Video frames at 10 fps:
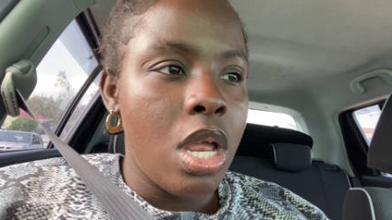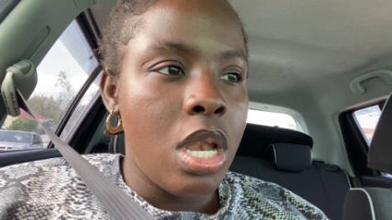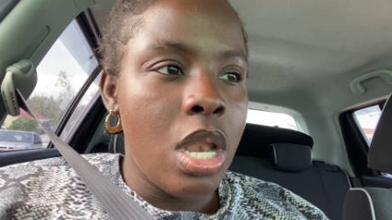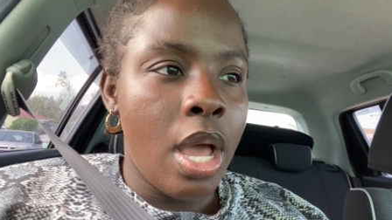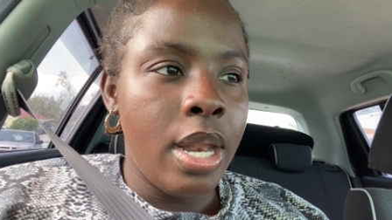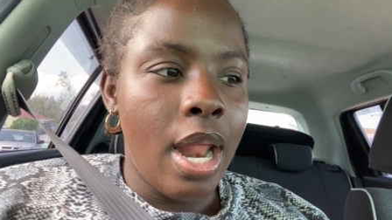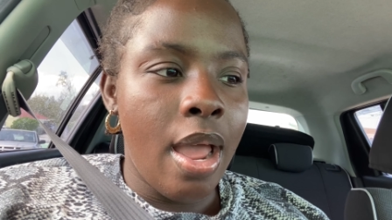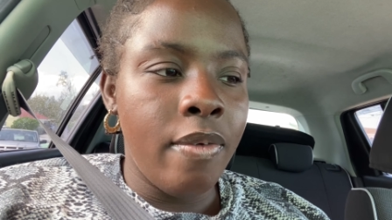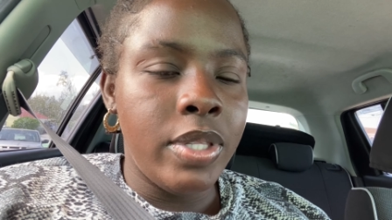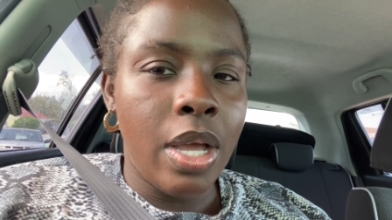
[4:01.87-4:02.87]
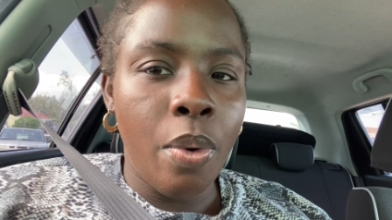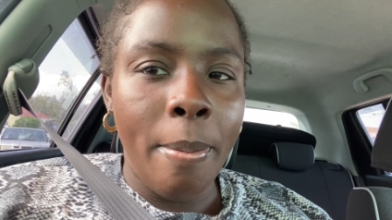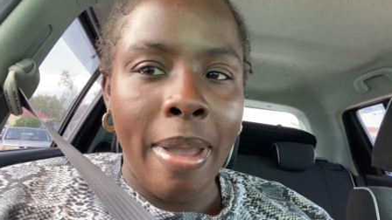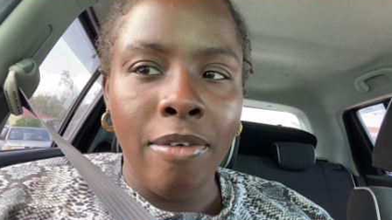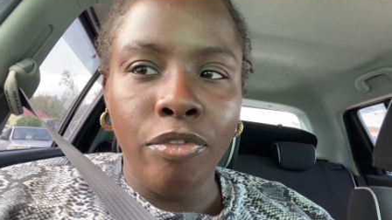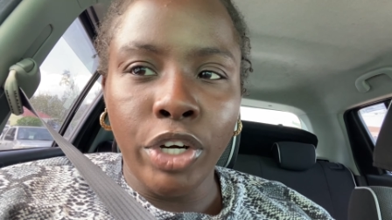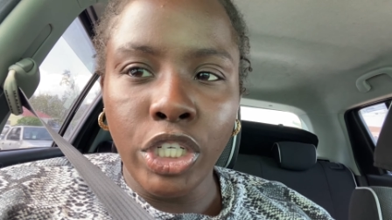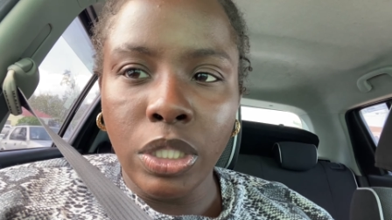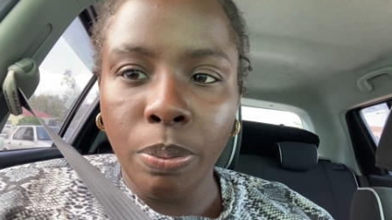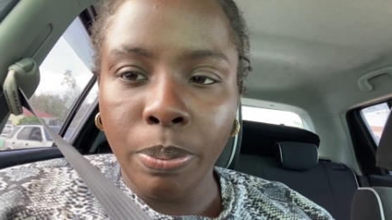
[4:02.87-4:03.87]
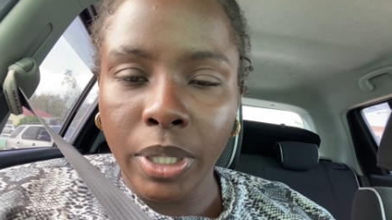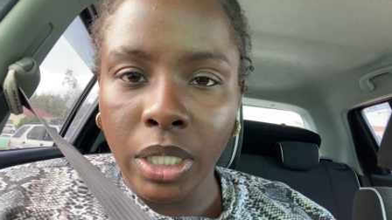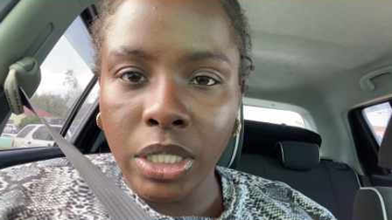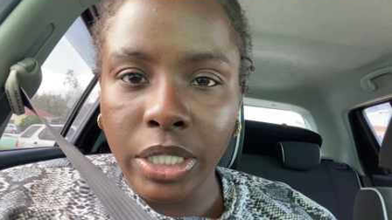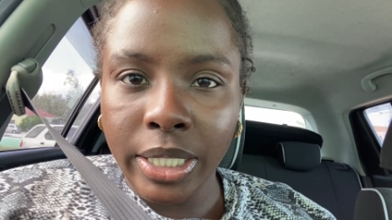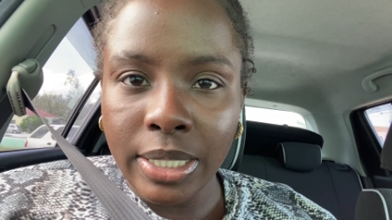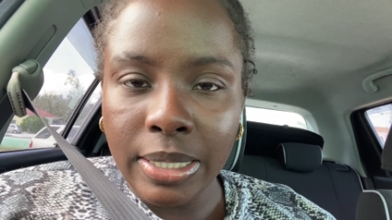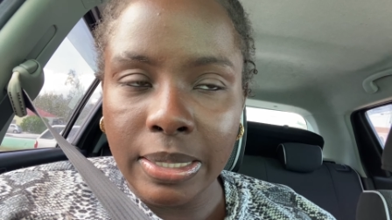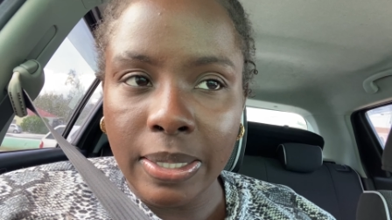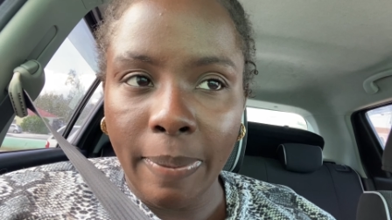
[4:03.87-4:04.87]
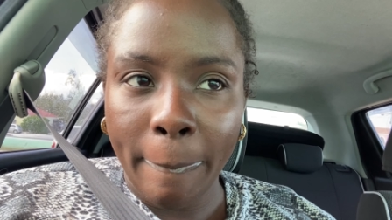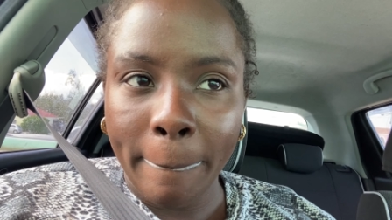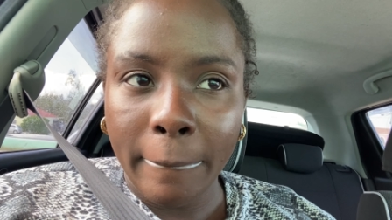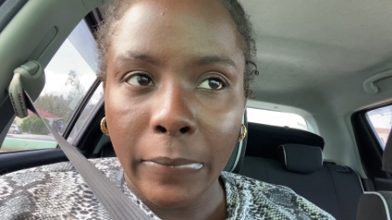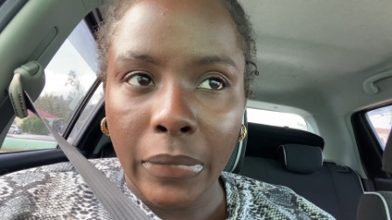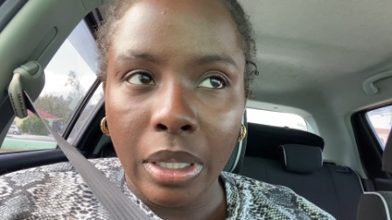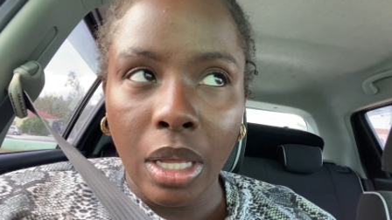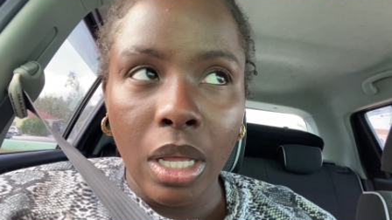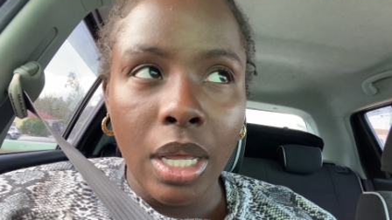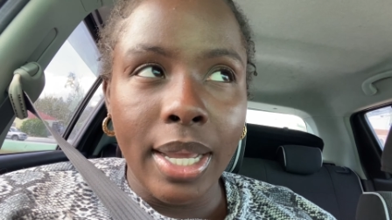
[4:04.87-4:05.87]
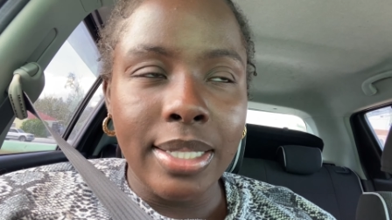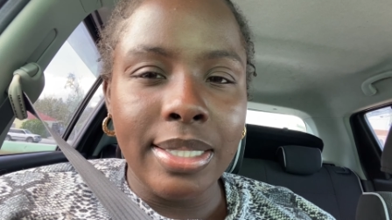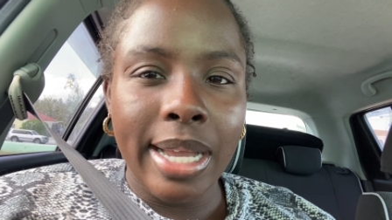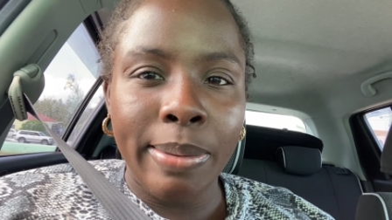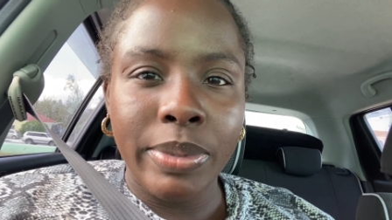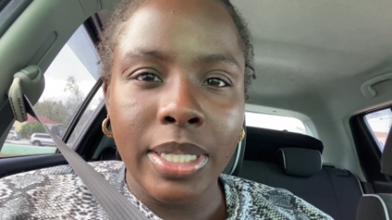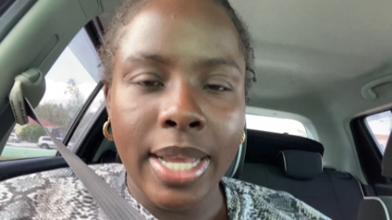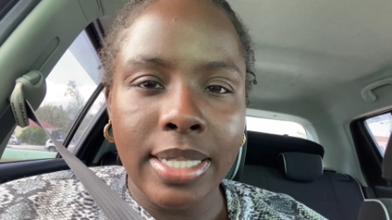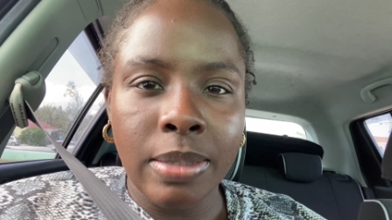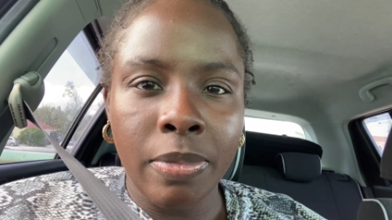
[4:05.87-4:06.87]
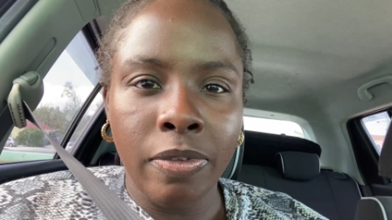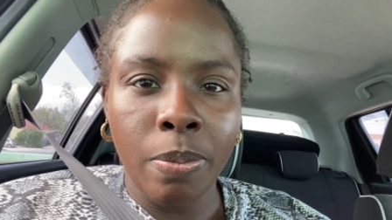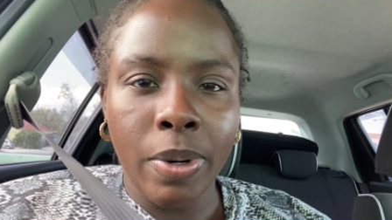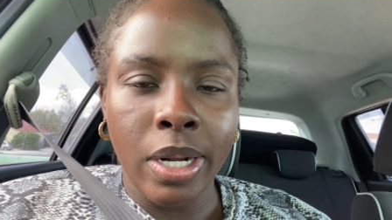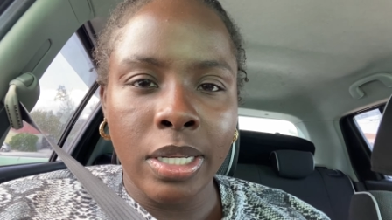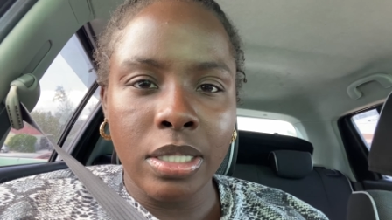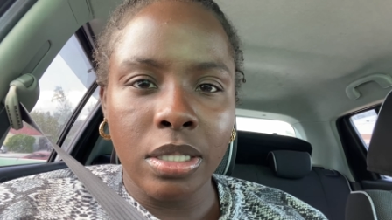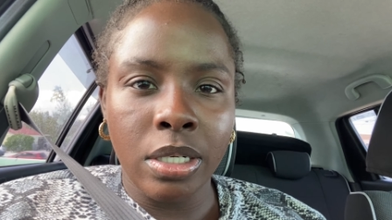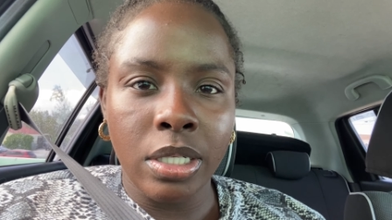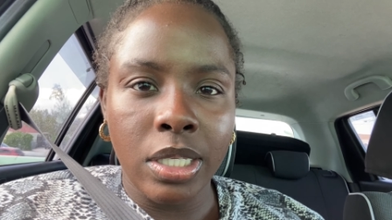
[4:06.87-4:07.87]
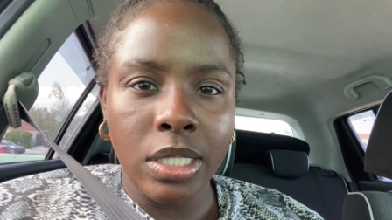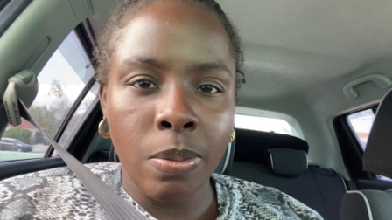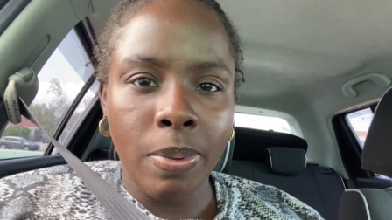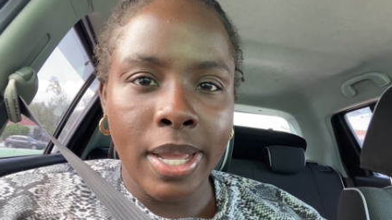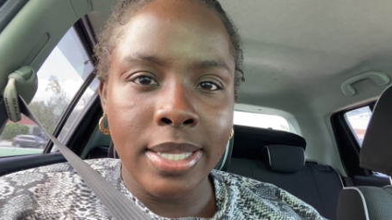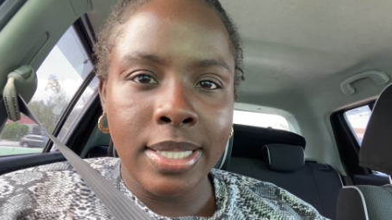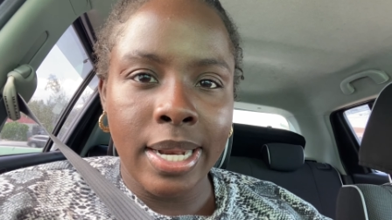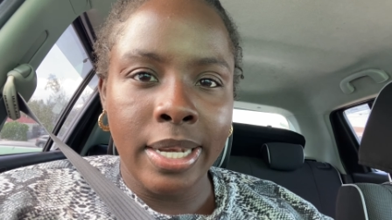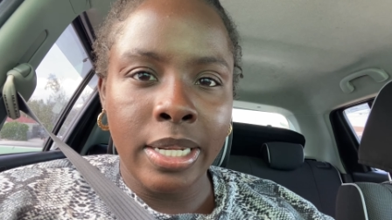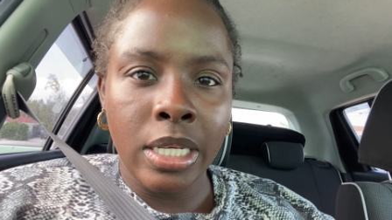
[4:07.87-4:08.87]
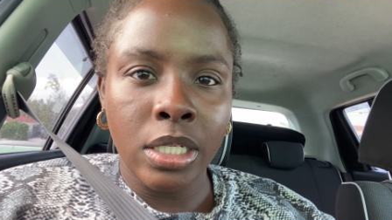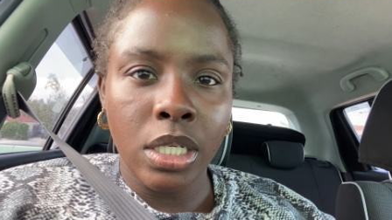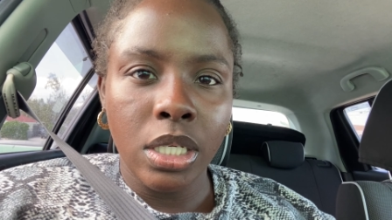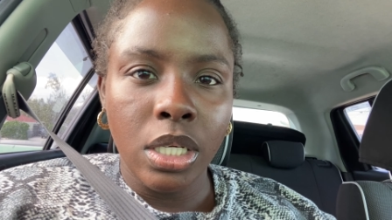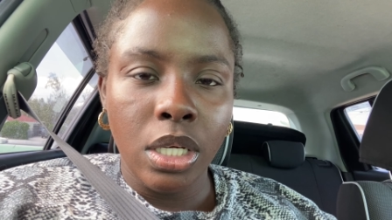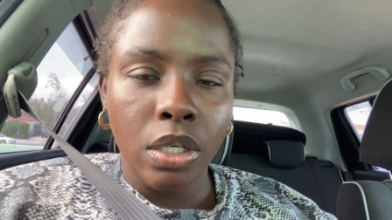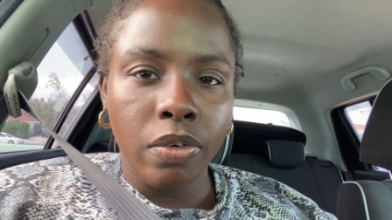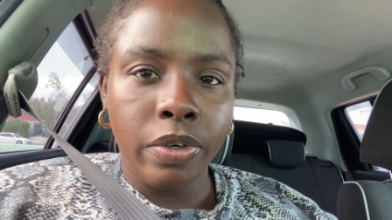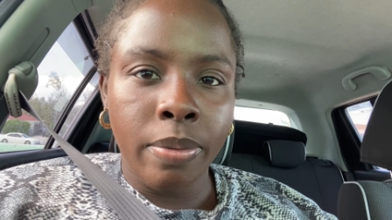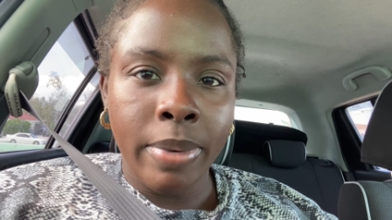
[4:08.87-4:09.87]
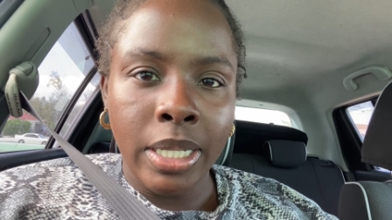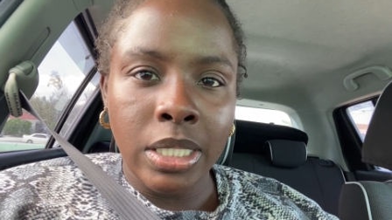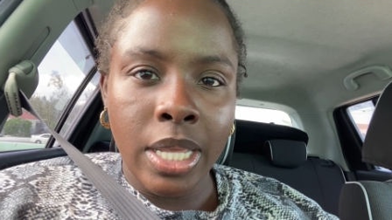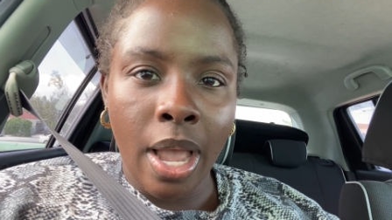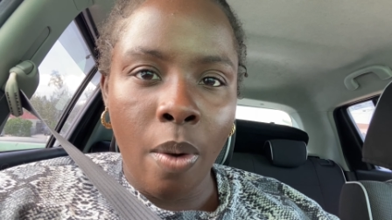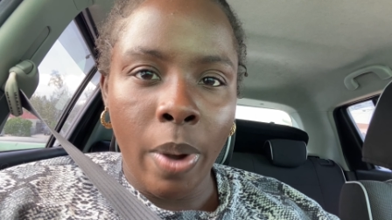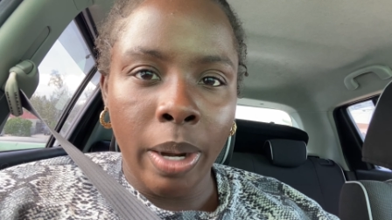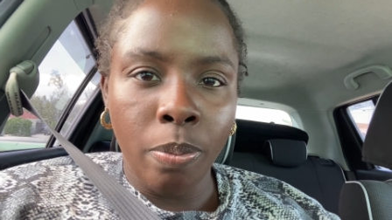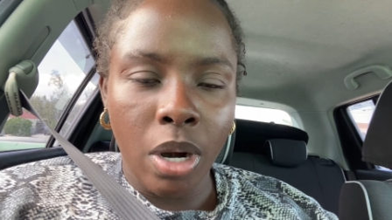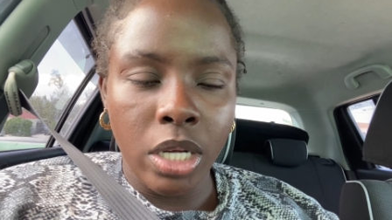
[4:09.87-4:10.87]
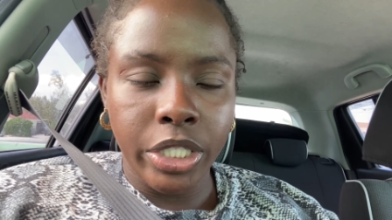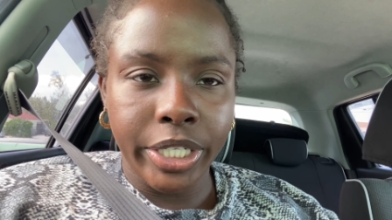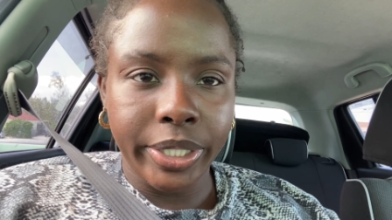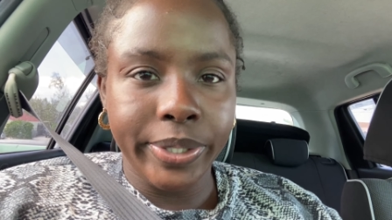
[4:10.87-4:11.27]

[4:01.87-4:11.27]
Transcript: now that I've done with my first purchase, it's time to get some of the products or the supplies that I need for my D I Y project.